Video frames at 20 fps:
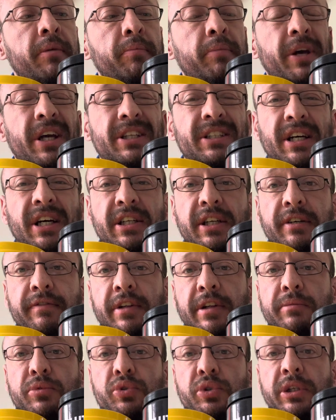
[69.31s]
Basic
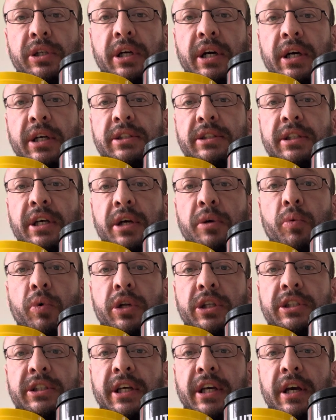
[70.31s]
anti-inflammatory. I take
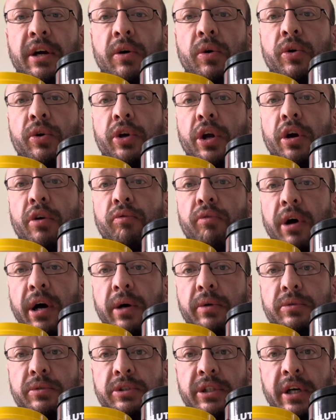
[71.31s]
one a day all year
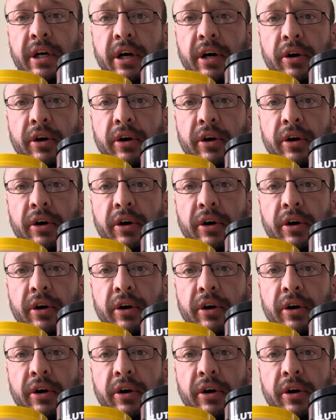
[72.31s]
round,